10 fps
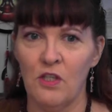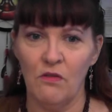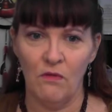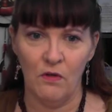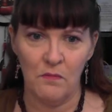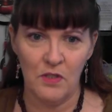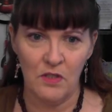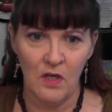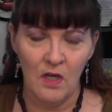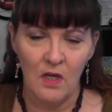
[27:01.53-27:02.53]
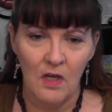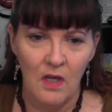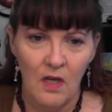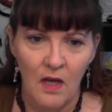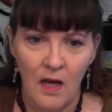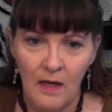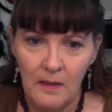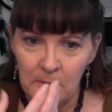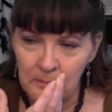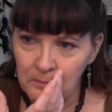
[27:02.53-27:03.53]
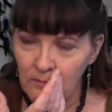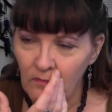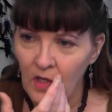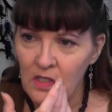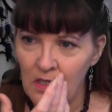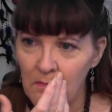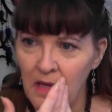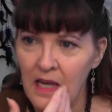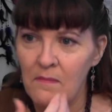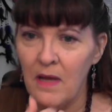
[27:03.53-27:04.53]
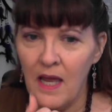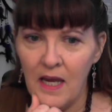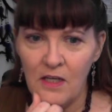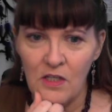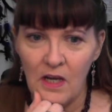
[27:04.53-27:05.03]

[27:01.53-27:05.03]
of groups. So the main page,